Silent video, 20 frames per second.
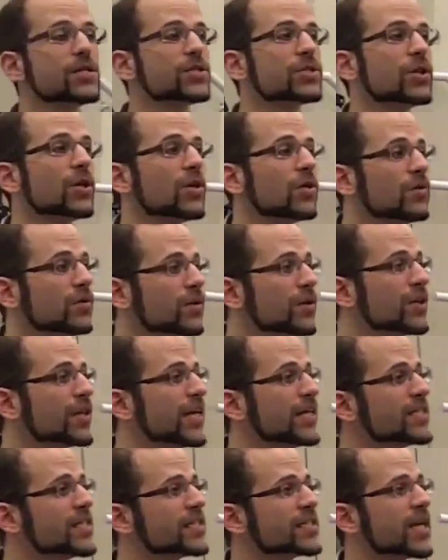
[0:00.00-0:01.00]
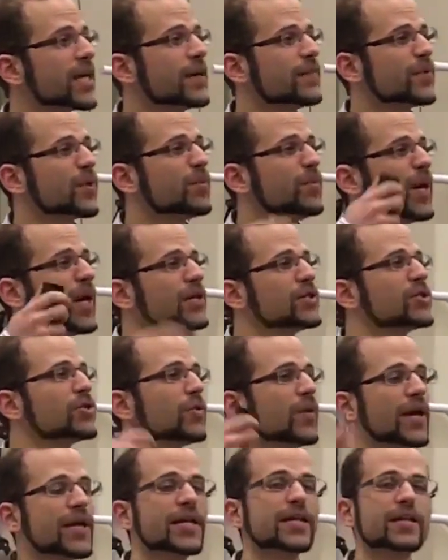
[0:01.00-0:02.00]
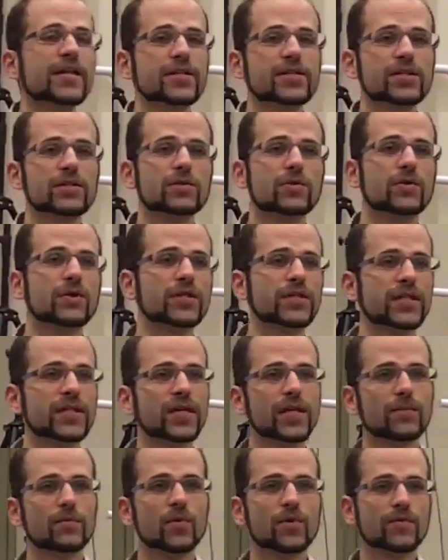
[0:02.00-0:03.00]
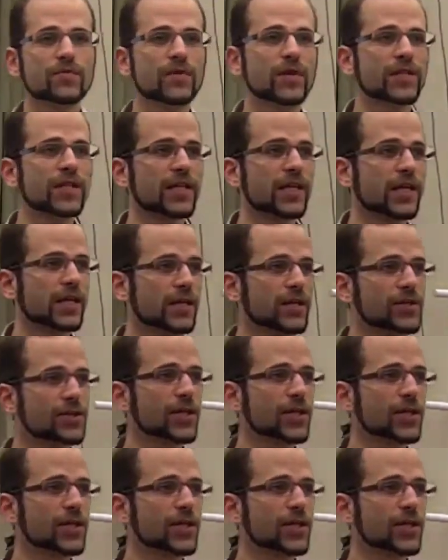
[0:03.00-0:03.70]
So they just kept perpetuating this in order to get more funding and